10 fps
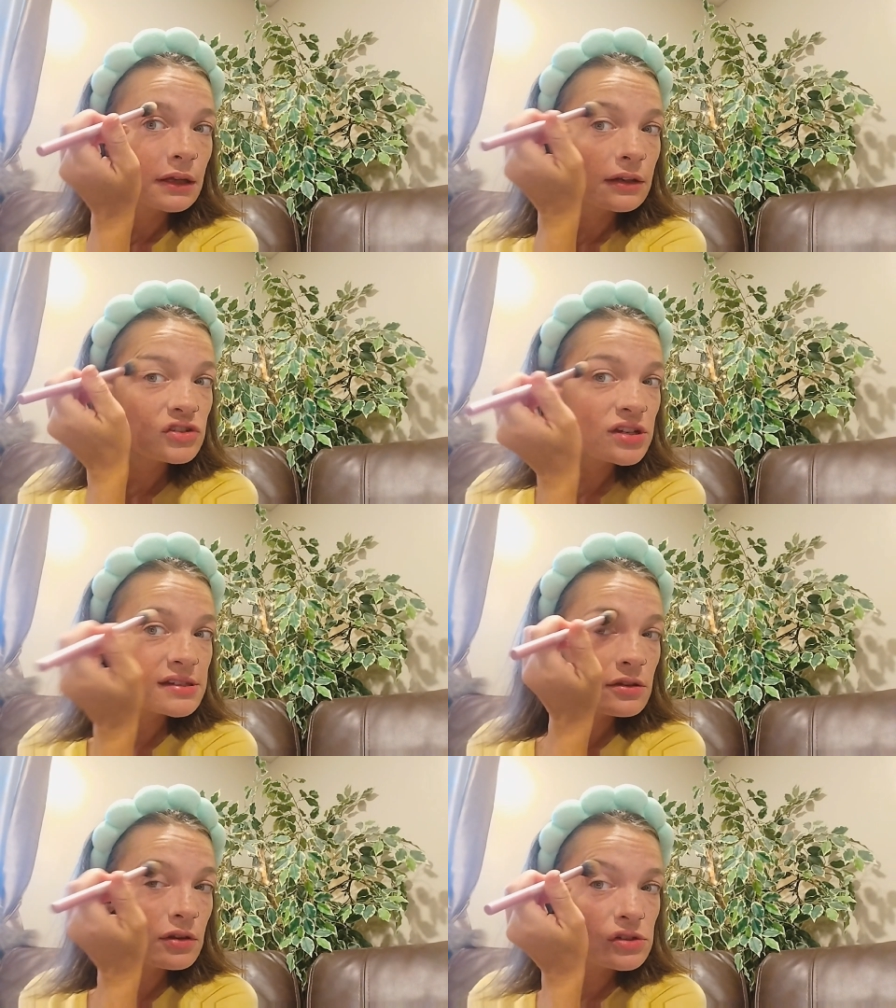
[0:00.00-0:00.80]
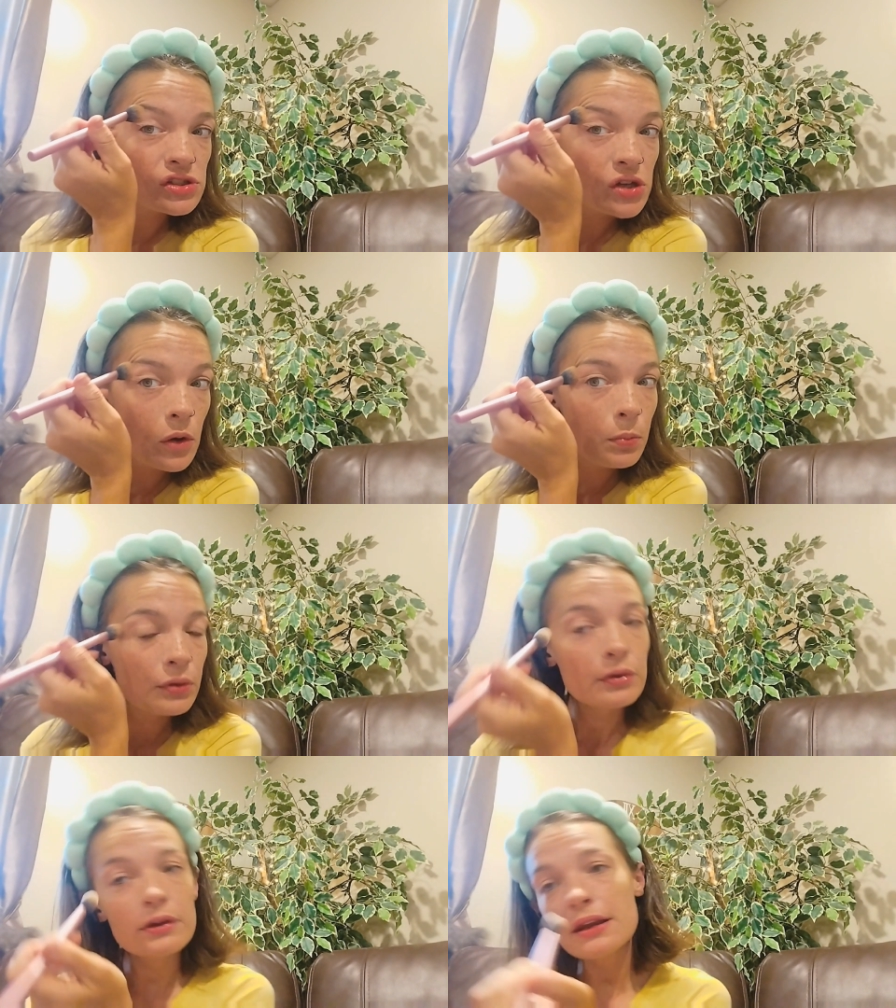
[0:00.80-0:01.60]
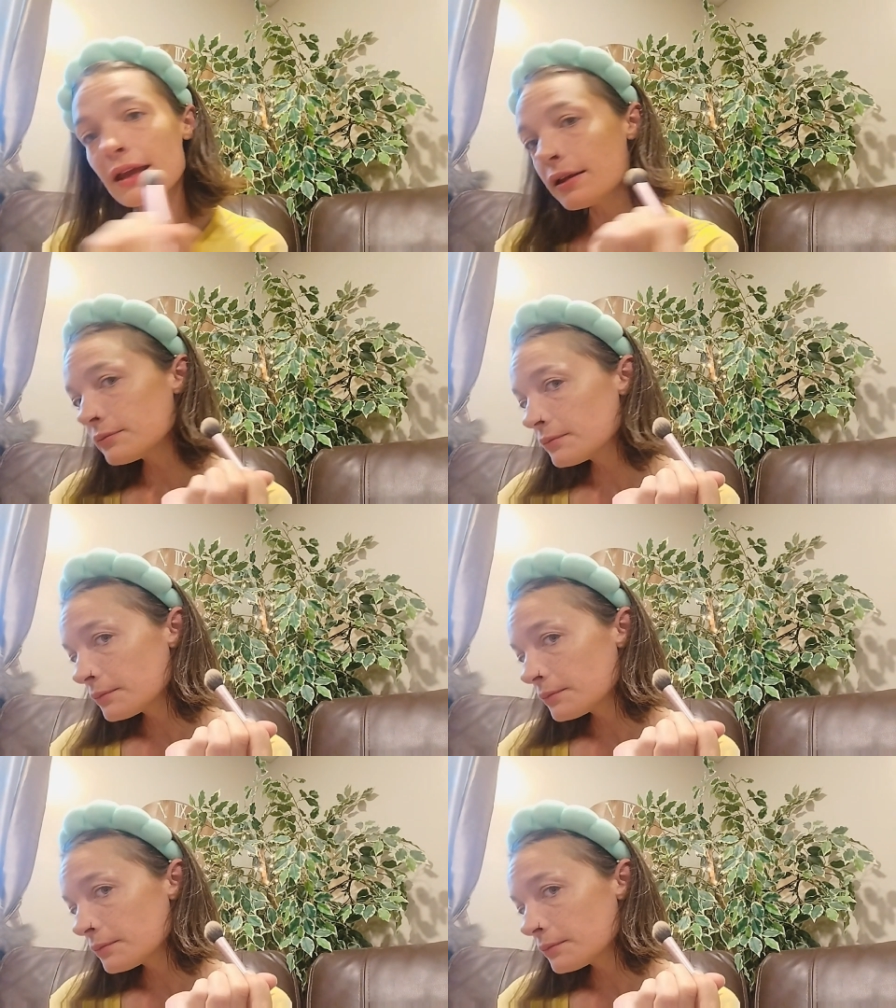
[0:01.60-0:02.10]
And it just looks so pretty.